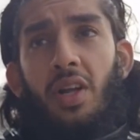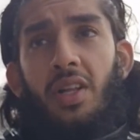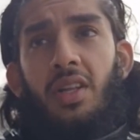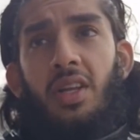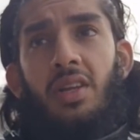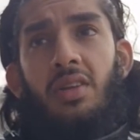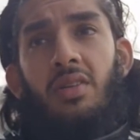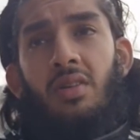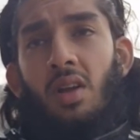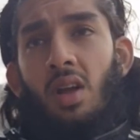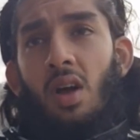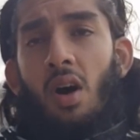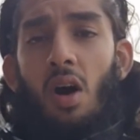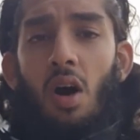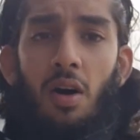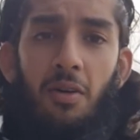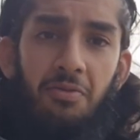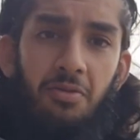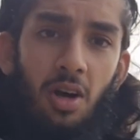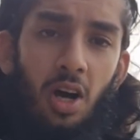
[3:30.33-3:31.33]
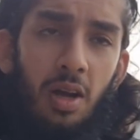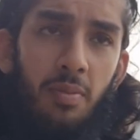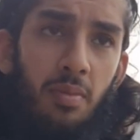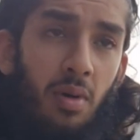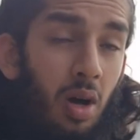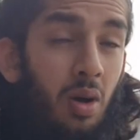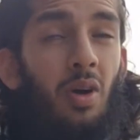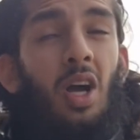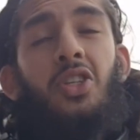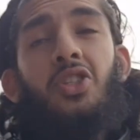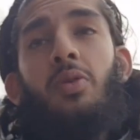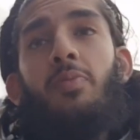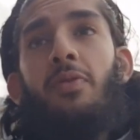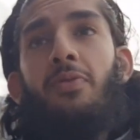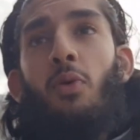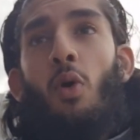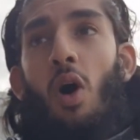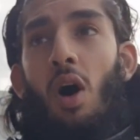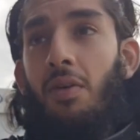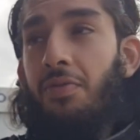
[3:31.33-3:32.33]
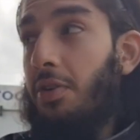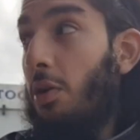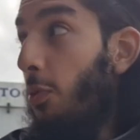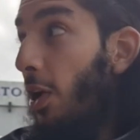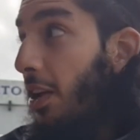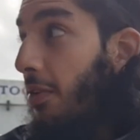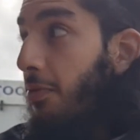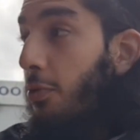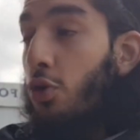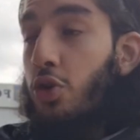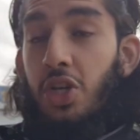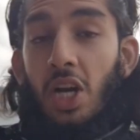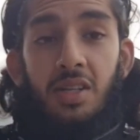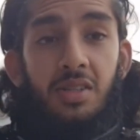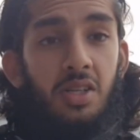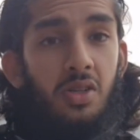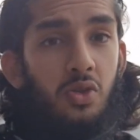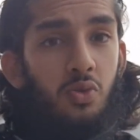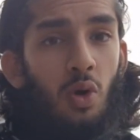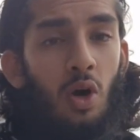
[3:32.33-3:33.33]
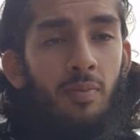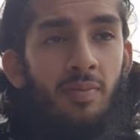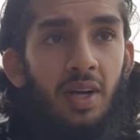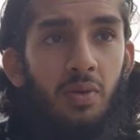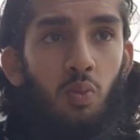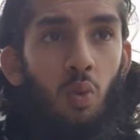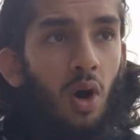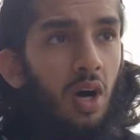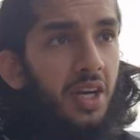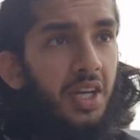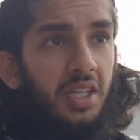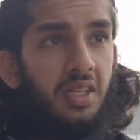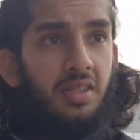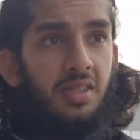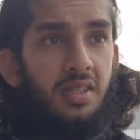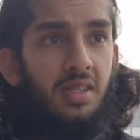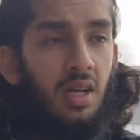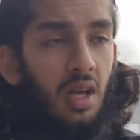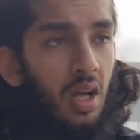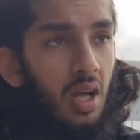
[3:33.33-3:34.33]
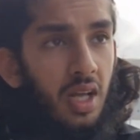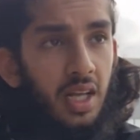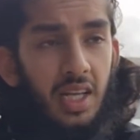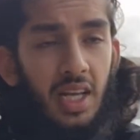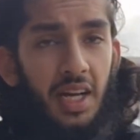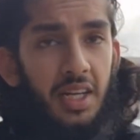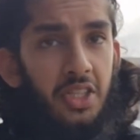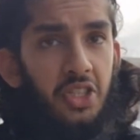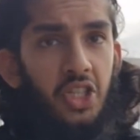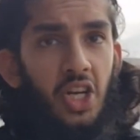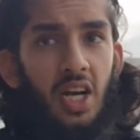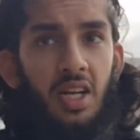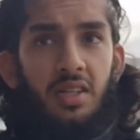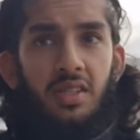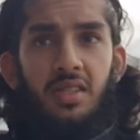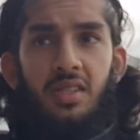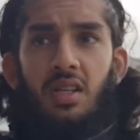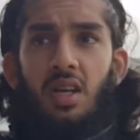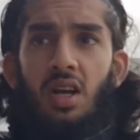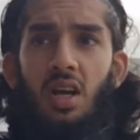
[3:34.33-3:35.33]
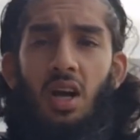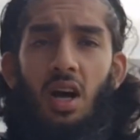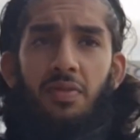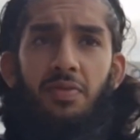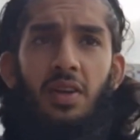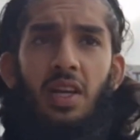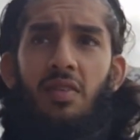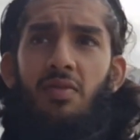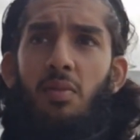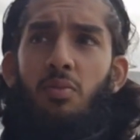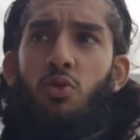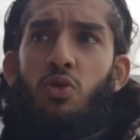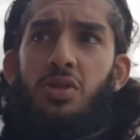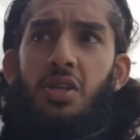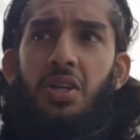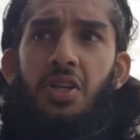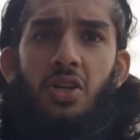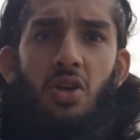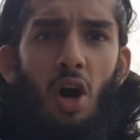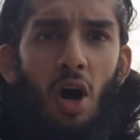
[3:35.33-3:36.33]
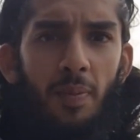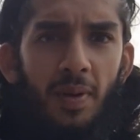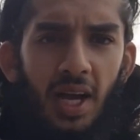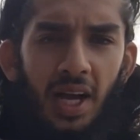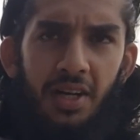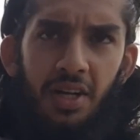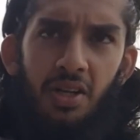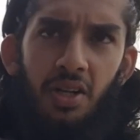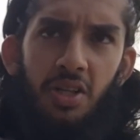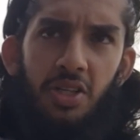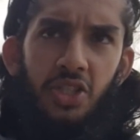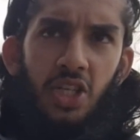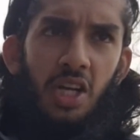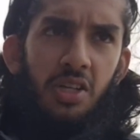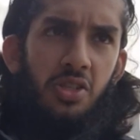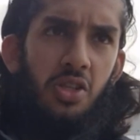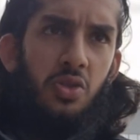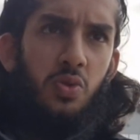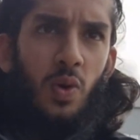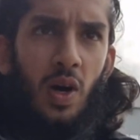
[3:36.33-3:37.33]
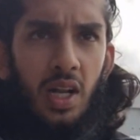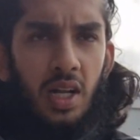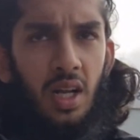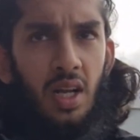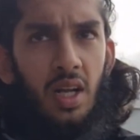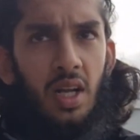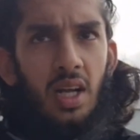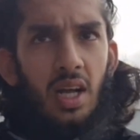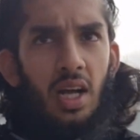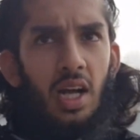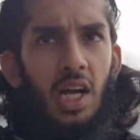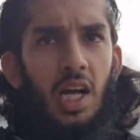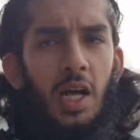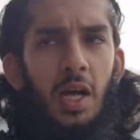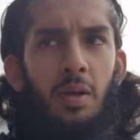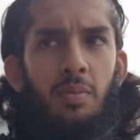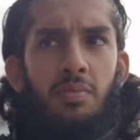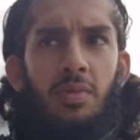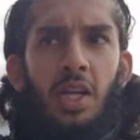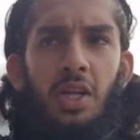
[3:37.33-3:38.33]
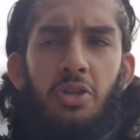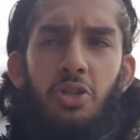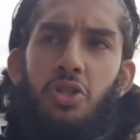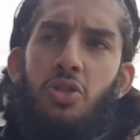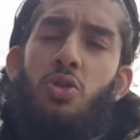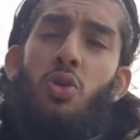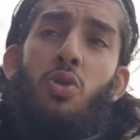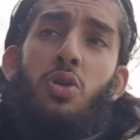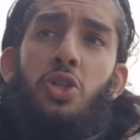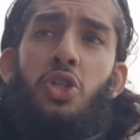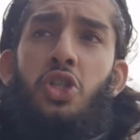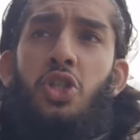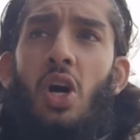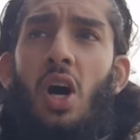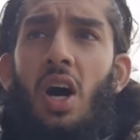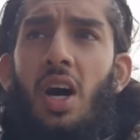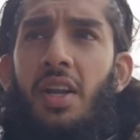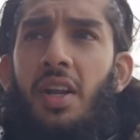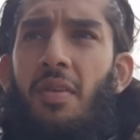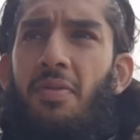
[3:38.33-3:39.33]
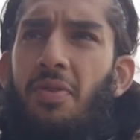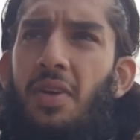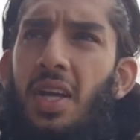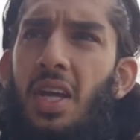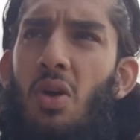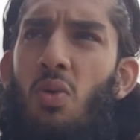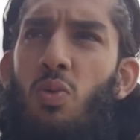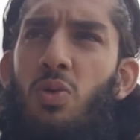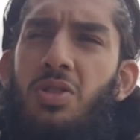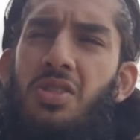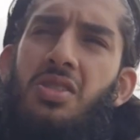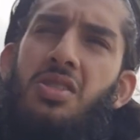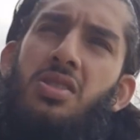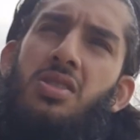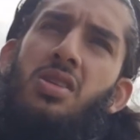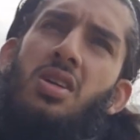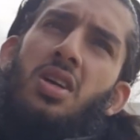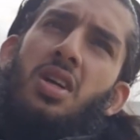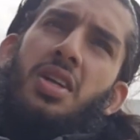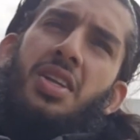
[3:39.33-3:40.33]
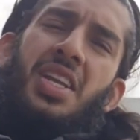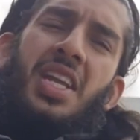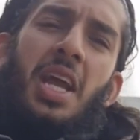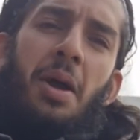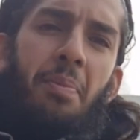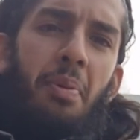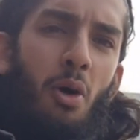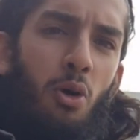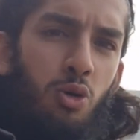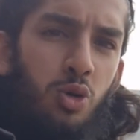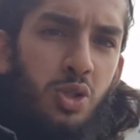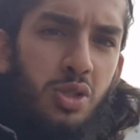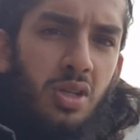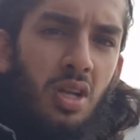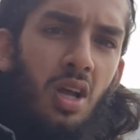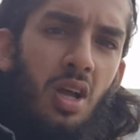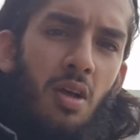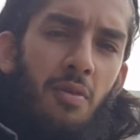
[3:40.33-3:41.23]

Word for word: And then half time, uh, actually, before half time, he had a few chances as well, man. Watkins, he had a chance. I think even Musa Diaby had another chance as well. Um, took a shot, and I think it was near post.